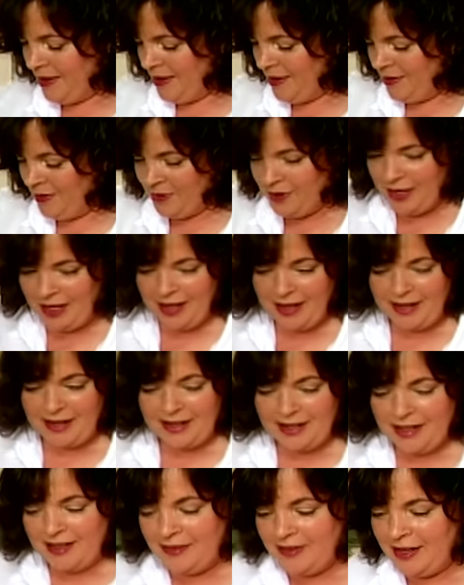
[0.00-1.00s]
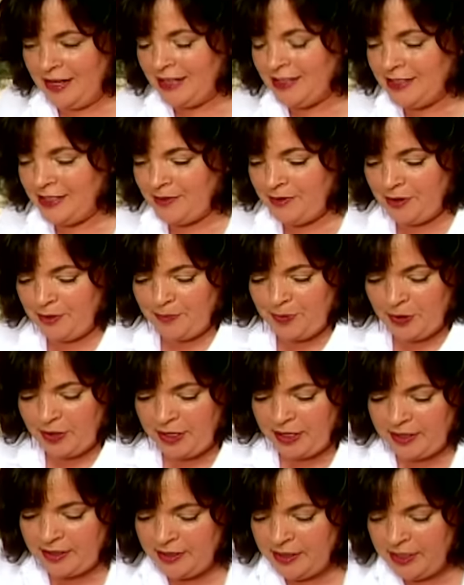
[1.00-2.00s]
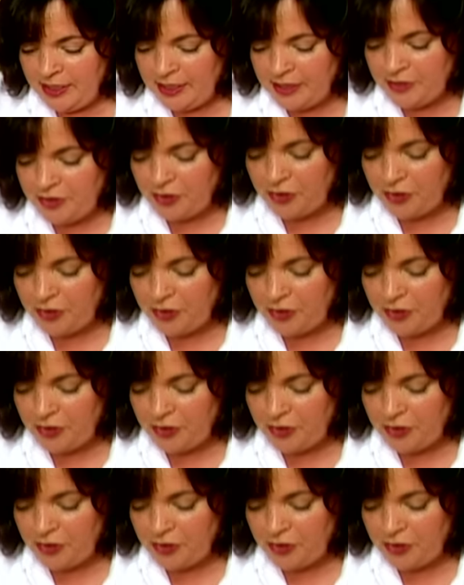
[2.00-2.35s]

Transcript: Okay, the next thing I'm going to put in is